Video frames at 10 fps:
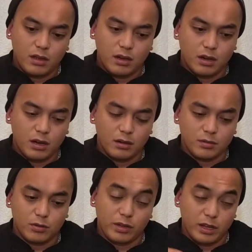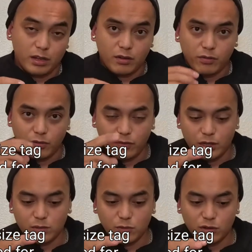uh, so again, for
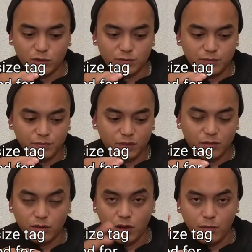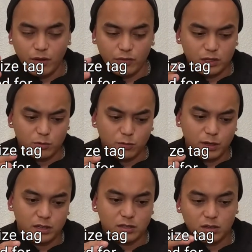Facebook, on my Facebook
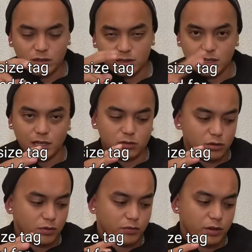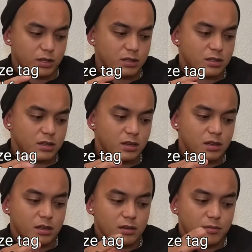page, tag two of your friends.
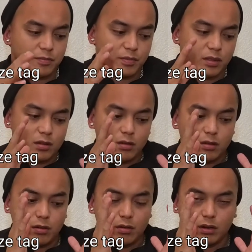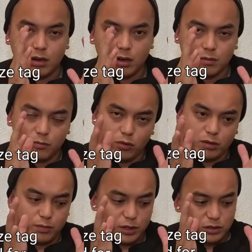Um,
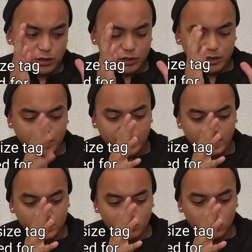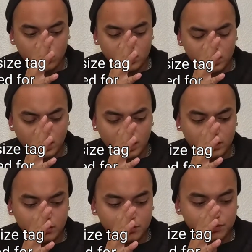one picture that has one
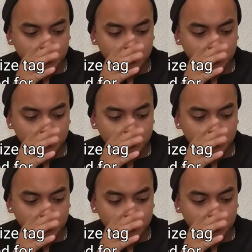side